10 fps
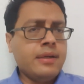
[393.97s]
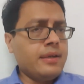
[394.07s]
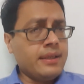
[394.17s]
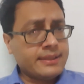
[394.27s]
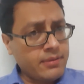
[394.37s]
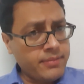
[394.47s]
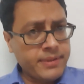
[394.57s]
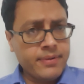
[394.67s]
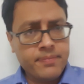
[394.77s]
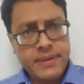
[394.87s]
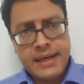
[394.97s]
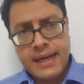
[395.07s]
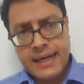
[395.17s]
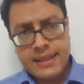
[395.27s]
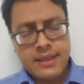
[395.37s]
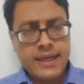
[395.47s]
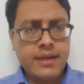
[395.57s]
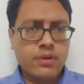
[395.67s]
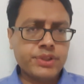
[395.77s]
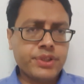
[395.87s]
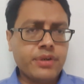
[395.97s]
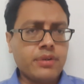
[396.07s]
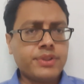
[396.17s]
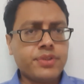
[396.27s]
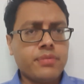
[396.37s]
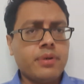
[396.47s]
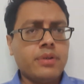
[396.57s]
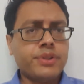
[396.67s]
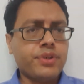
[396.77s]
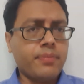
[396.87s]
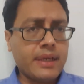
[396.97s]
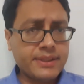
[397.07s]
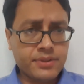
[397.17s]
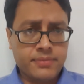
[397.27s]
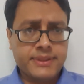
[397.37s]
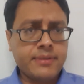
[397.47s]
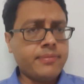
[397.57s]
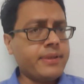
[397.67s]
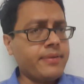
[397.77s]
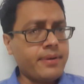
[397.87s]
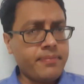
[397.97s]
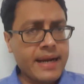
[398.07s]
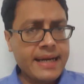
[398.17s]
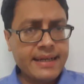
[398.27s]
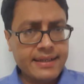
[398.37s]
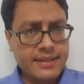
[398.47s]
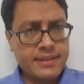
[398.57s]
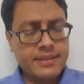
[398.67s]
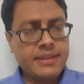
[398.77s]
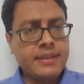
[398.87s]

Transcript: and some of them are benign, like osteosarcoma, osteoblastoma. Some of them are malignant.